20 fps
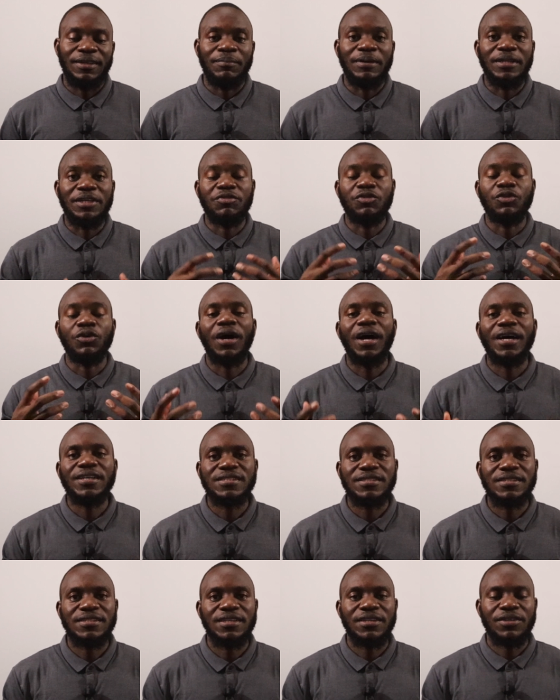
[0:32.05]
But if you
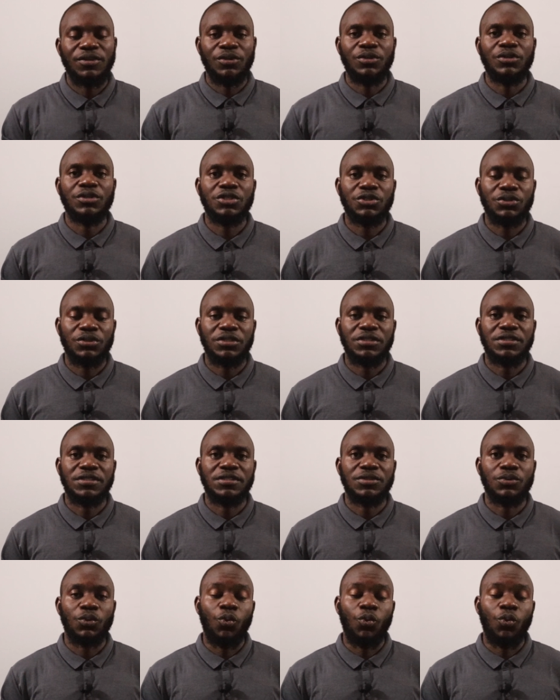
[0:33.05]
ask your nutritionist,